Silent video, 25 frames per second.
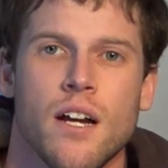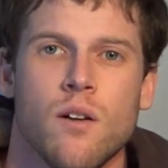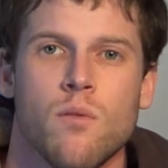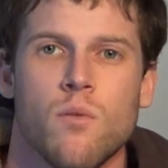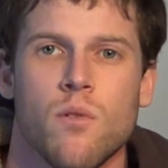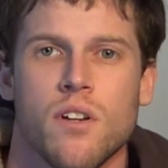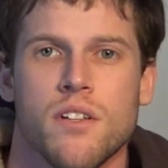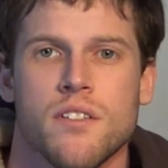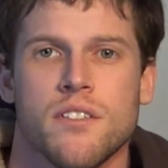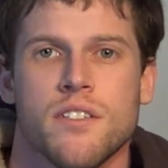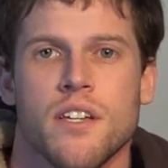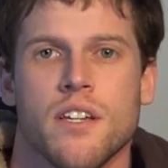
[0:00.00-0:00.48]
I
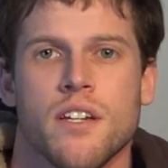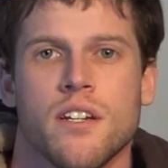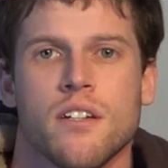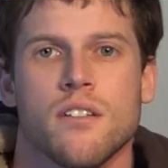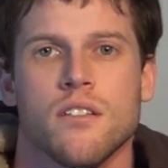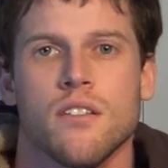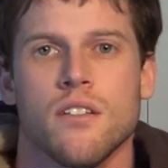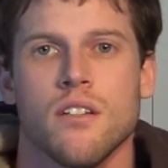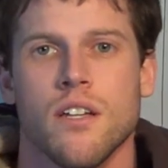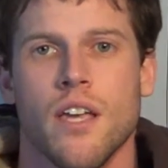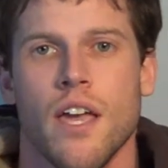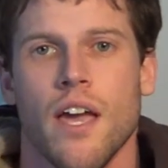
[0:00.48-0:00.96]
want to take a
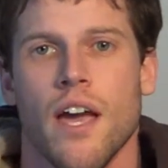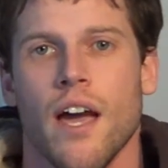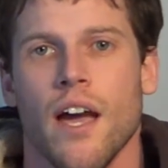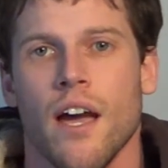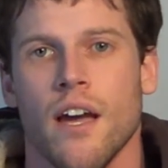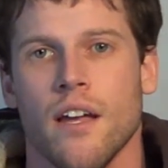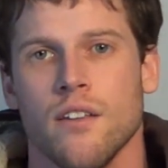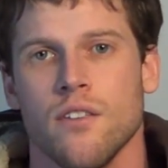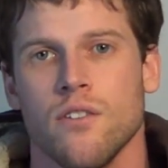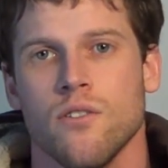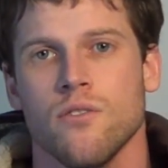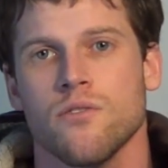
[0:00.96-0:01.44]
look
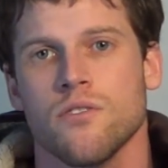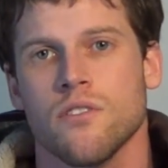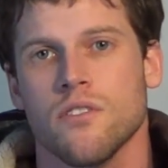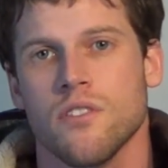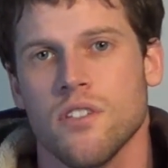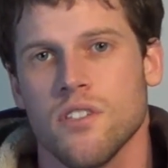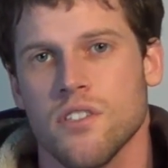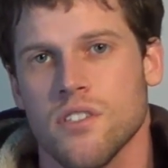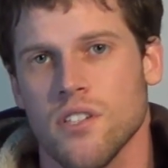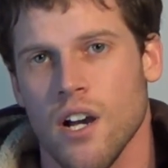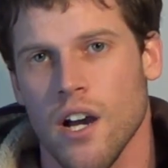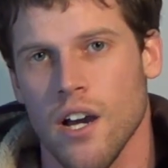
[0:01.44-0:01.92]
at using the
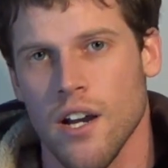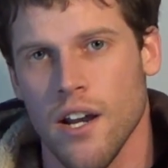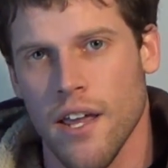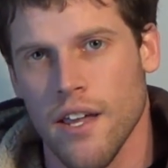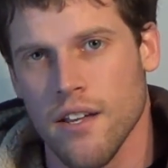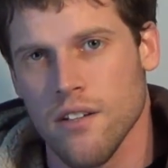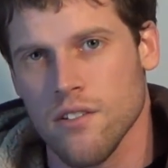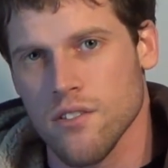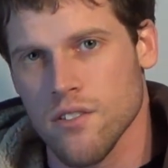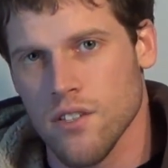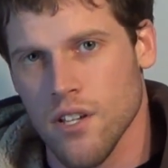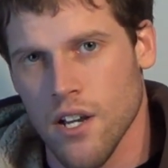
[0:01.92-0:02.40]
side
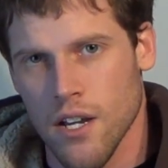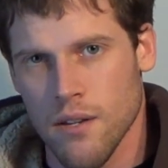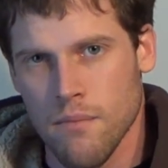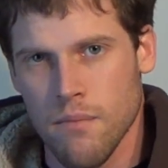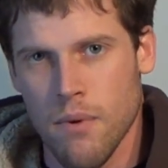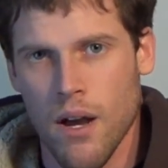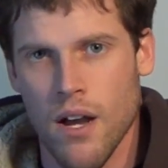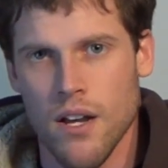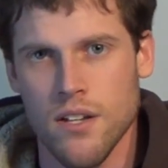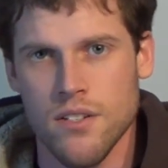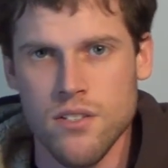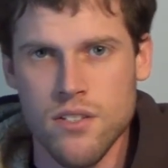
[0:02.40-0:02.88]
angle side
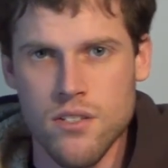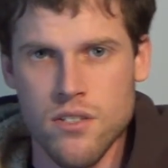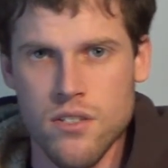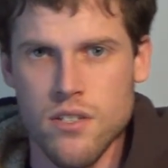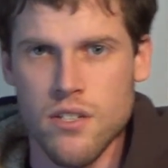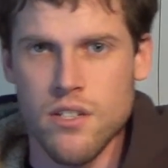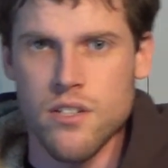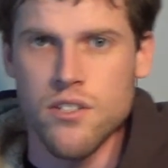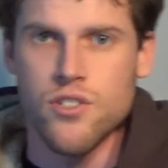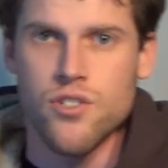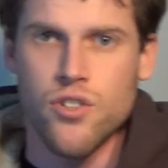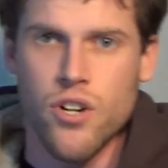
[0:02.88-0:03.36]

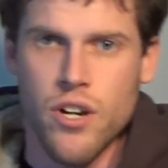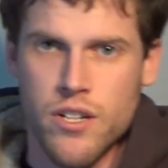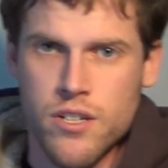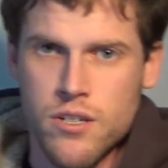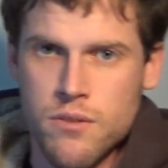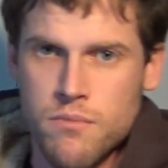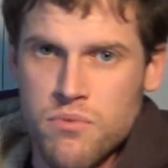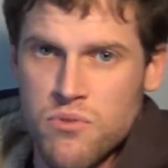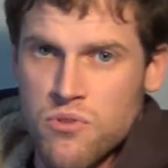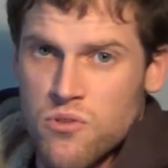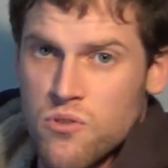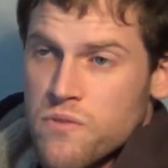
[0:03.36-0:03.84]
postulate in
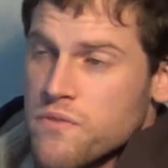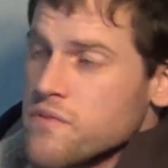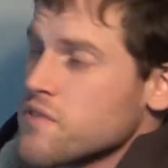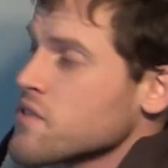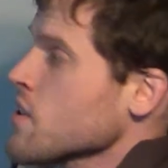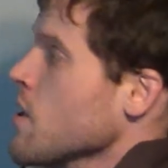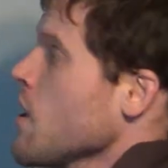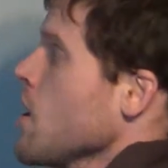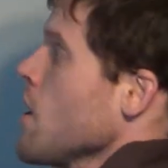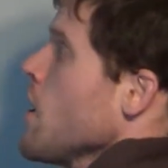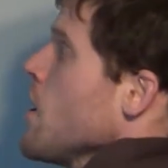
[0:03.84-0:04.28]
triangle proofs.